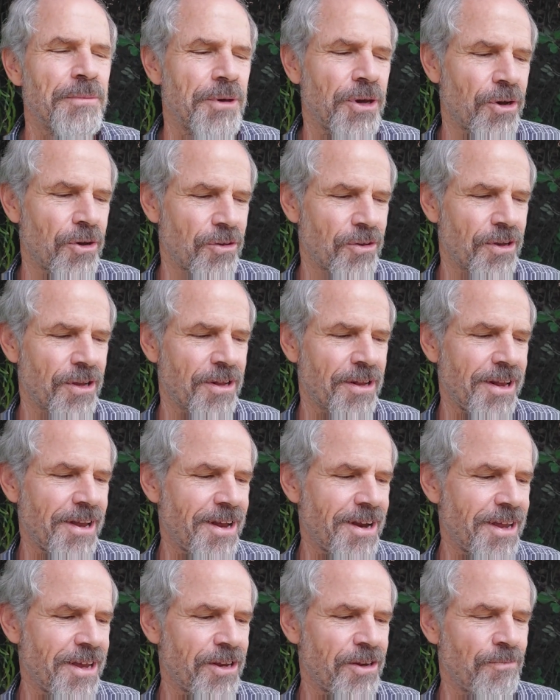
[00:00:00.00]
Because
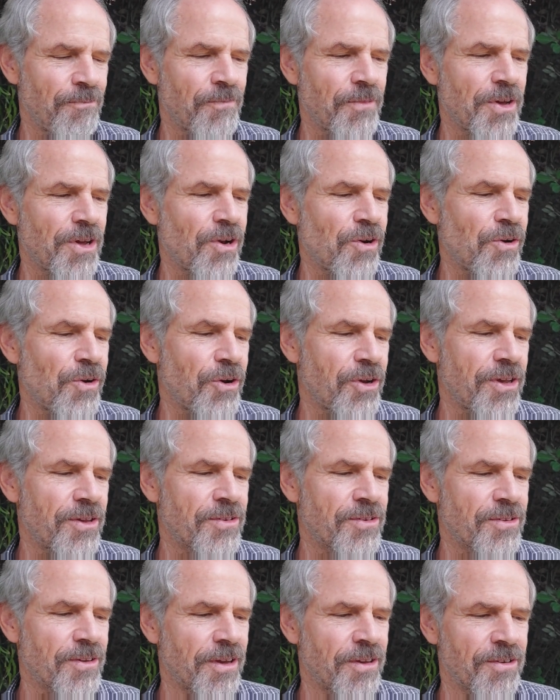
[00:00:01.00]
clearly, Luke
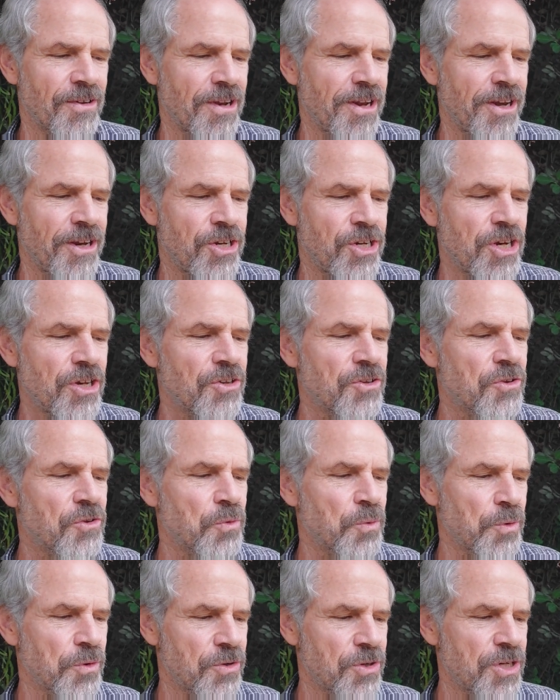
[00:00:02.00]
is clear,
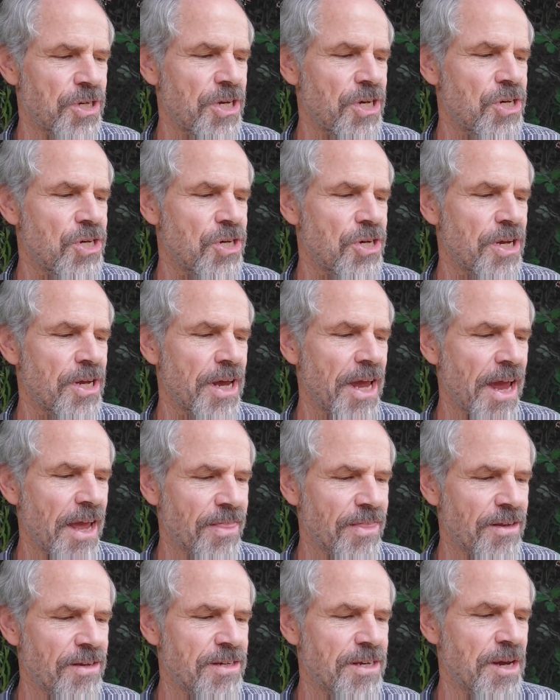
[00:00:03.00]
Jesus was teaching
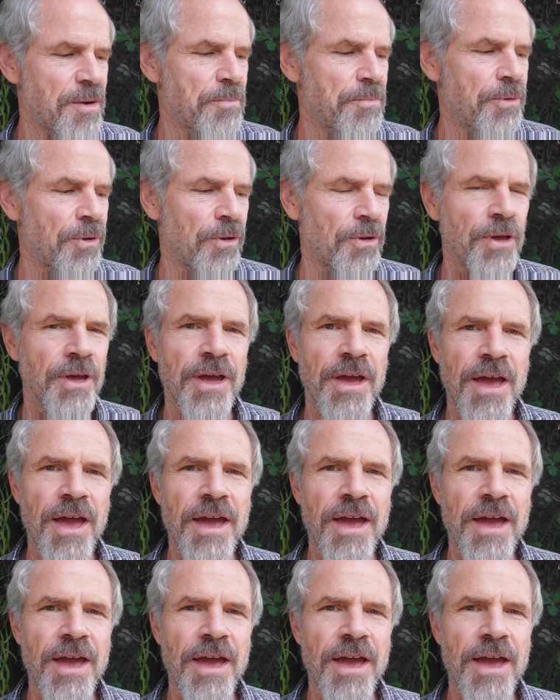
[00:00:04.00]
at the temple